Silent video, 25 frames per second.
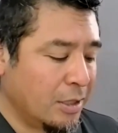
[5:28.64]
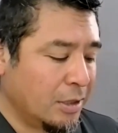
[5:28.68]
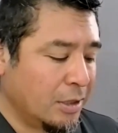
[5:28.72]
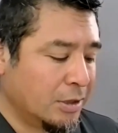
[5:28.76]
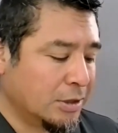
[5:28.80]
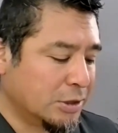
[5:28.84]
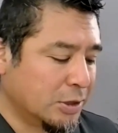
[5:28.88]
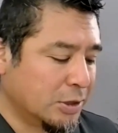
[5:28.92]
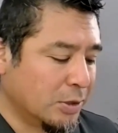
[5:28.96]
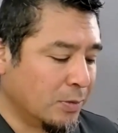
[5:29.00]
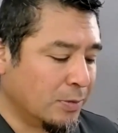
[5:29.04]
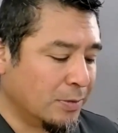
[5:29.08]

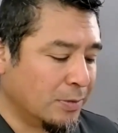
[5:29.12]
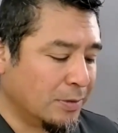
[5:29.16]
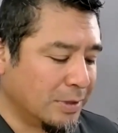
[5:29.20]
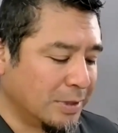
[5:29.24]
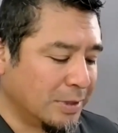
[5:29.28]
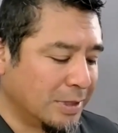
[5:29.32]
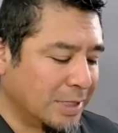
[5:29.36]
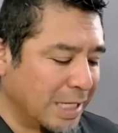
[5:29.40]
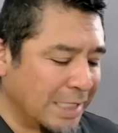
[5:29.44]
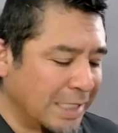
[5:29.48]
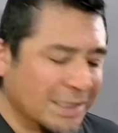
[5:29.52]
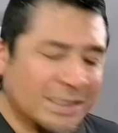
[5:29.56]
So
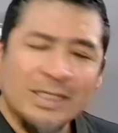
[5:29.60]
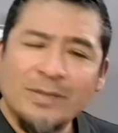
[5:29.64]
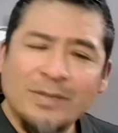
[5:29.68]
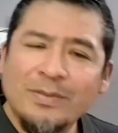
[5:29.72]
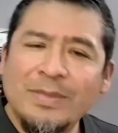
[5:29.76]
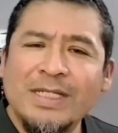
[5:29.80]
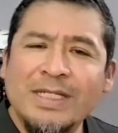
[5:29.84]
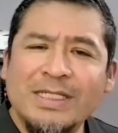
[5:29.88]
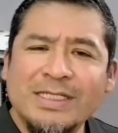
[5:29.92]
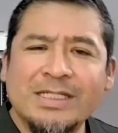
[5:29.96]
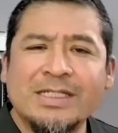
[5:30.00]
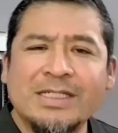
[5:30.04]
that's the
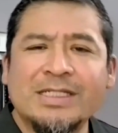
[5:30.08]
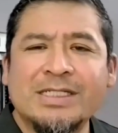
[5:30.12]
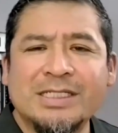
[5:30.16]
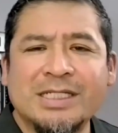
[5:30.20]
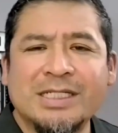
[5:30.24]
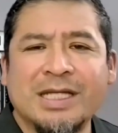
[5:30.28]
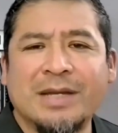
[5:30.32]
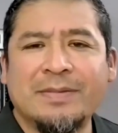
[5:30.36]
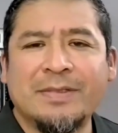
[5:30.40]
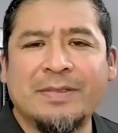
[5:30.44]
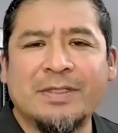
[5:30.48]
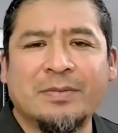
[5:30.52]

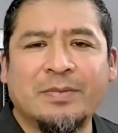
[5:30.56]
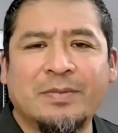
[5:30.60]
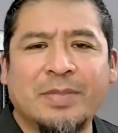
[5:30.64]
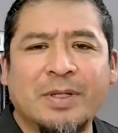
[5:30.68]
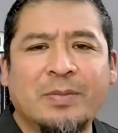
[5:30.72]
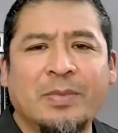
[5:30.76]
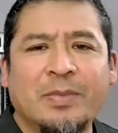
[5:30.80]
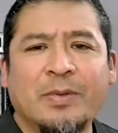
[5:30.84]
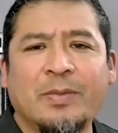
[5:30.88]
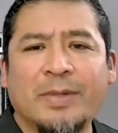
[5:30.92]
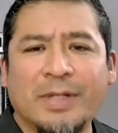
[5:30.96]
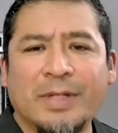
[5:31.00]
misconception.
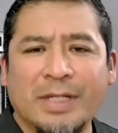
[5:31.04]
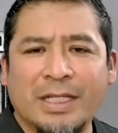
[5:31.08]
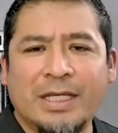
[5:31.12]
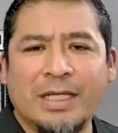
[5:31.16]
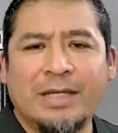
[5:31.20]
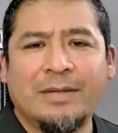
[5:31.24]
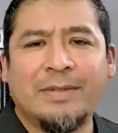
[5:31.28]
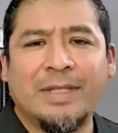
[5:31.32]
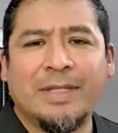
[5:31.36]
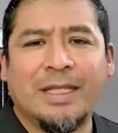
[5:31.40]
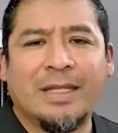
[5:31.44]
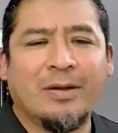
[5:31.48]
People
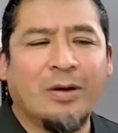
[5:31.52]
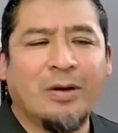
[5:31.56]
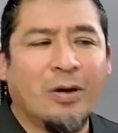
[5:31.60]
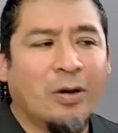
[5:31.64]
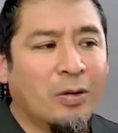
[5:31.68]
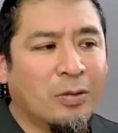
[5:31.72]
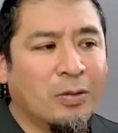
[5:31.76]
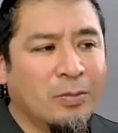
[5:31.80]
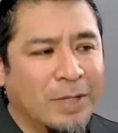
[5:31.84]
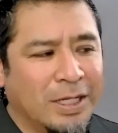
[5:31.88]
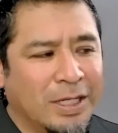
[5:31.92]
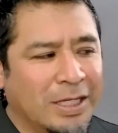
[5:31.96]
believe that,
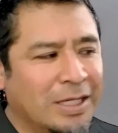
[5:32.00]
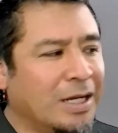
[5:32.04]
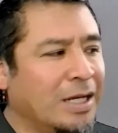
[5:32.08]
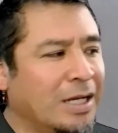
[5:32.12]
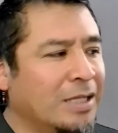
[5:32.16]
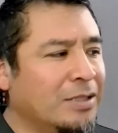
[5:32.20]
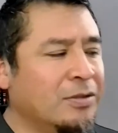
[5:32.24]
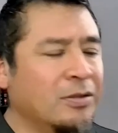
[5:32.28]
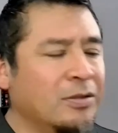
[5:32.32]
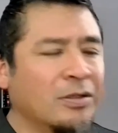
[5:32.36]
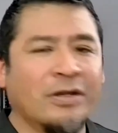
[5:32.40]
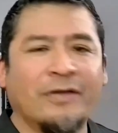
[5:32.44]
oh my
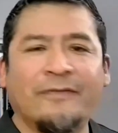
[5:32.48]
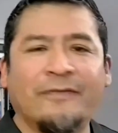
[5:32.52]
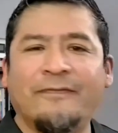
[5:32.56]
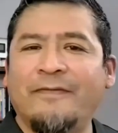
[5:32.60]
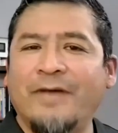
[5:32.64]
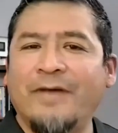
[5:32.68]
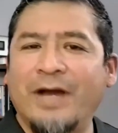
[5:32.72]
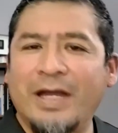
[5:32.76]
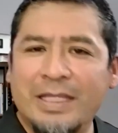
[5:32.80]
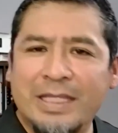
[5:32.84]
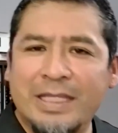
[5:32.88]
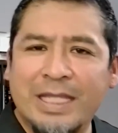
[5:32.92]
God, you're going to
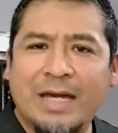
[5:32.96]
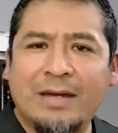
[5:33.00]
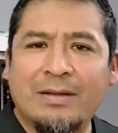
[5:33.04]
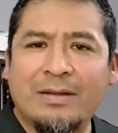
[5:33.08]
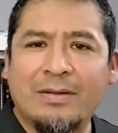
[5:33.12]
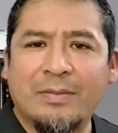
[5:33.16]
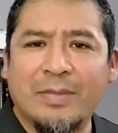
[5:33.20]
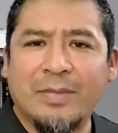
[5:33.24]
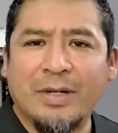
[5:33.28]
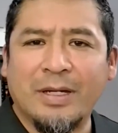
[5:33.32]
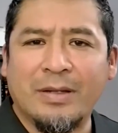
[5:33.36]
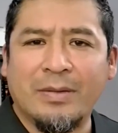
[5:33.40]
find out
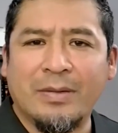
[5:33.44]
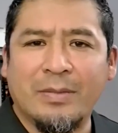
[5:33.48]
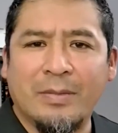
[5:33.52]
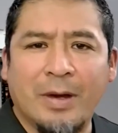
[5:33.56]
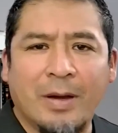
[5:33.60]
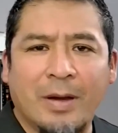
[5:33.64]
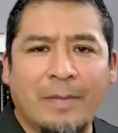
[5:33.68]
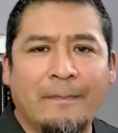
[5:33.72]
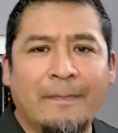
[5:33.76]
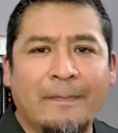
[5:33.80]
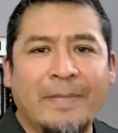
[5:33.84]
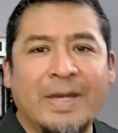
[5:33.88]
about
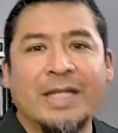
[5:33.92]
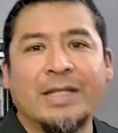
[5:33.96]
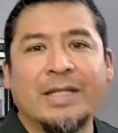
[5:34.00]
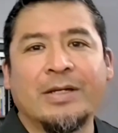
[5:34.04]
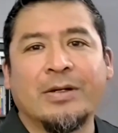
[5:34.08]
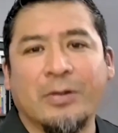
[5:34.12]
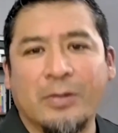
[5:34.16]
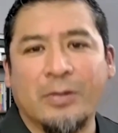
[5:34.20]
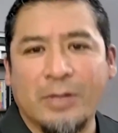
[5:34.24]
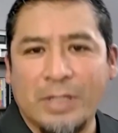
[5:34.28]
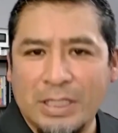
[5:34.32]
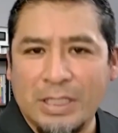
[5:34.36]
a
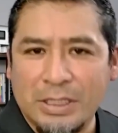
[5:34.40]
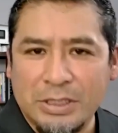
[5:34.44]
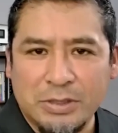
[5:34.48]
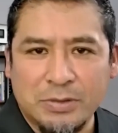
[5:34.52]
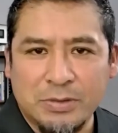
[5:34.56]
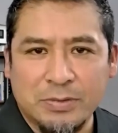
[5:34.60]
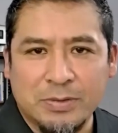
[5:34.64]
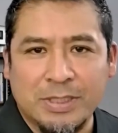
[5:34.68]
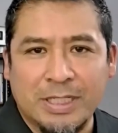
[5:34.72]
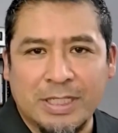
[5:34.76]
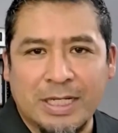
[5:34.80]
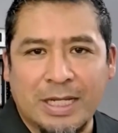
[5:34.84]
medical
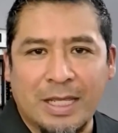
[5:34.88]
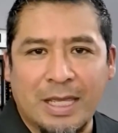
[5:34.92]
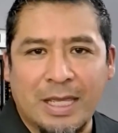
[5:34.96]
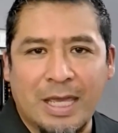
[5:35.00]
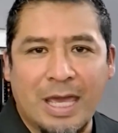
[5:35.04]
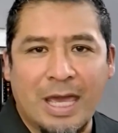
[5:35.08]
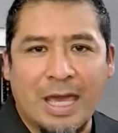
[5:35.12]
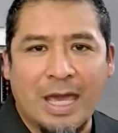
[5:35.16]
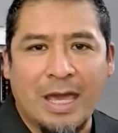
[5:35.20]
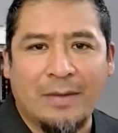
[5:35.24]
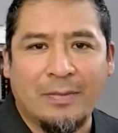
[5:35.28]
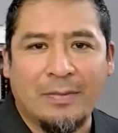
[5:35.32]
issue that I
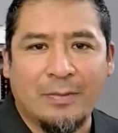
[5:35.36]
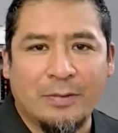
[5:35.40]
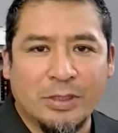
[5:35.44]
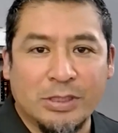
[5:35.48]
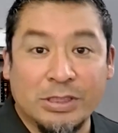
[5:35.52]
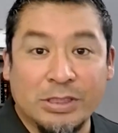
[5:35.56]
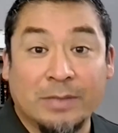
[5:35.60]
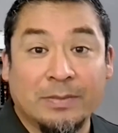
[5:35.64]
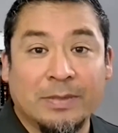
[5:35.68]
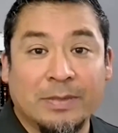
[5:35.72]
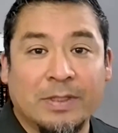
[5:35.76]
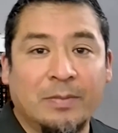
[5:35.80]
have, or
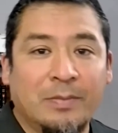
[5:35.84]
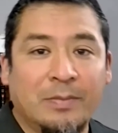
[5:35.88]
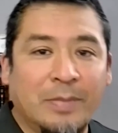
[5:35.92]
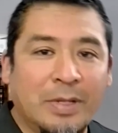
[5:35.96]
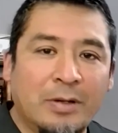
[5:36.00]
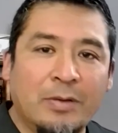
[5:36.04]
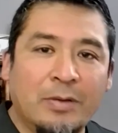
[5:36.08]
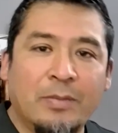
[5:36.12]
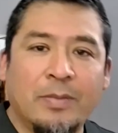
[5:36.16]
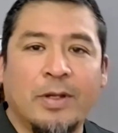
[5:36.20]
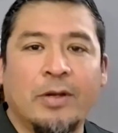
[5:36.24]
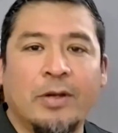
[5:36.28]
something
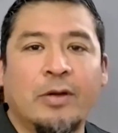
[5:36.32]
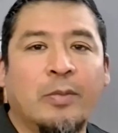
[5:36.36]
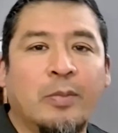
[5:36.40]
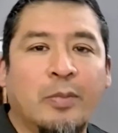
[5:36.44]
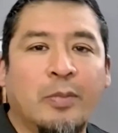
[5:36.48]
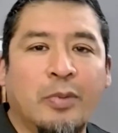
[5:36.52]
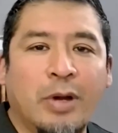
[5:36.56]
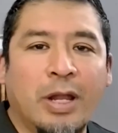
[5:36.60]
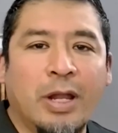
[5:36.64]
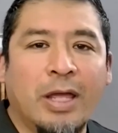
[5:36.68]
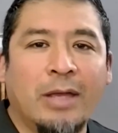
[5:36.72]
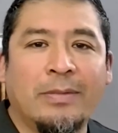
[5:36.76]
very, very
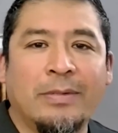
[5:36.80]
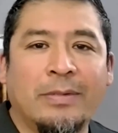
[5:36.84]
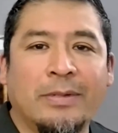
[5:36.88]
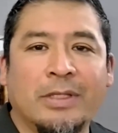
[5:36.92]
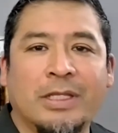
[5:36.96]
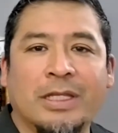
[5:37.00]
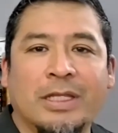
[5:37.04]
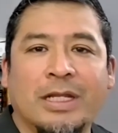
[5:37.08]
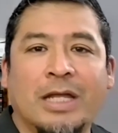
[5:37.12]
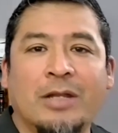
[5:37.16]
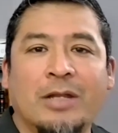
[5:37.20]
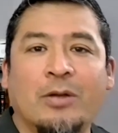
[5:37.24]
private
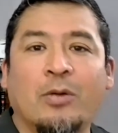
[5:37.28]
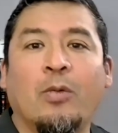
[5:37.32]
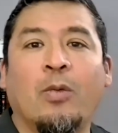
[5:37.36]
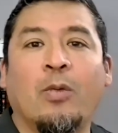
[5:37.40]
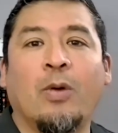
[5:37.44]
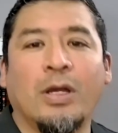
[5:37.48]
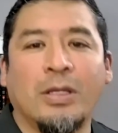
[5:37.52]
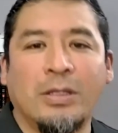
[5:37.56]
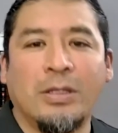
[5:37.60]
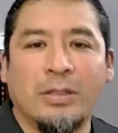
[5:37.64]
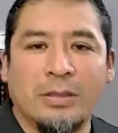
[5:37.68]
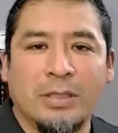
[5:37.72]
that I don't
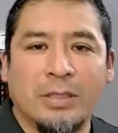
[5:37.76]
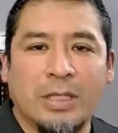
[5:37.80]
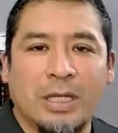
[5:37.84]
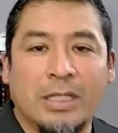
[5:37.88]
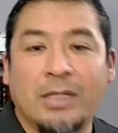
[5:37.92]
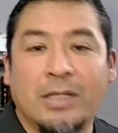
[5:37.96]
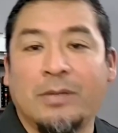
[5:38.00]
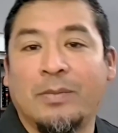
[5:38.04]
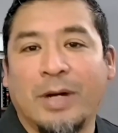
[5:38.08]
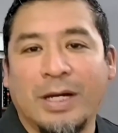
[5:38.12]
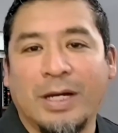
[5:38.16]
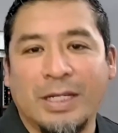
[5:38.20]
want
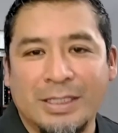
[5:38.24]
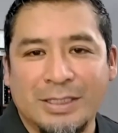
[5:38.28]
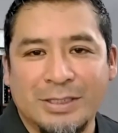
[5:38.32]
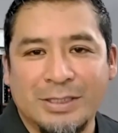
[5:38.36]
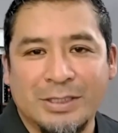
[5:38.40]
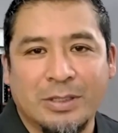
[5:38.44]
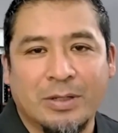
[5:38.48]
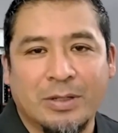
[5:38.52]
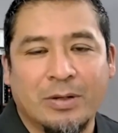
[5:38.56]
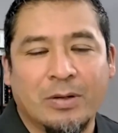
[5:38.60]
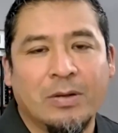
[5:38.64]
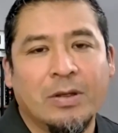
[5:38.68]
anybody to
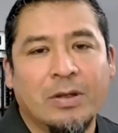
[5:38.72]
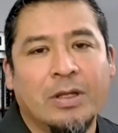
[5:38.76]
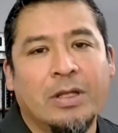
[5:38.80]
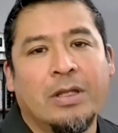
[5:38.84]
know.